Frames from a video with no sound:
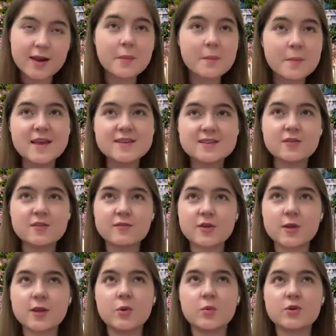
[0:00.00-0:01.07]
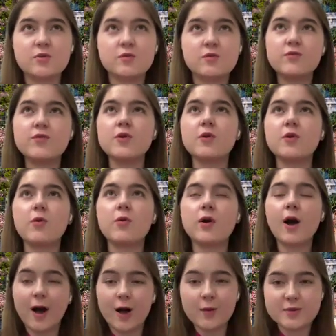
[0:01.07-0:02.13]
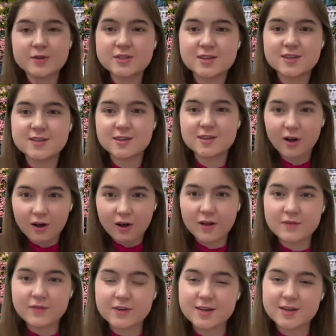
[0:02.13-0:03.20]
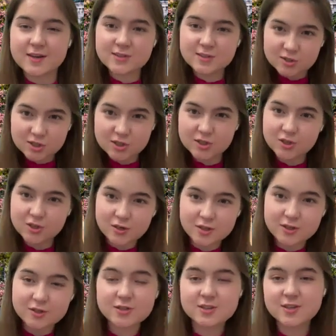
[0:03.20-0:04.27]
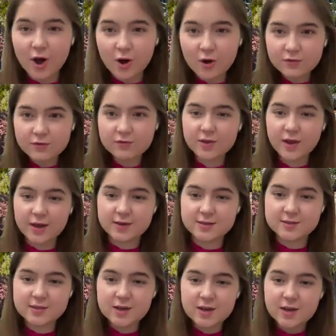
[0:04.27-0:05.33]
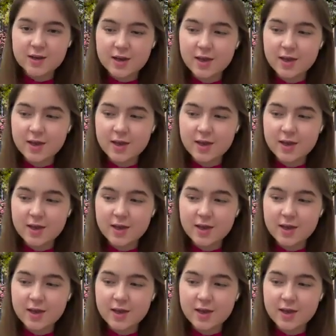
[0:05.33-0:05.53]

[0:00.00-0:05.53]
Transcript: that amazing feeling when you feel competent and confident and secure in yourself and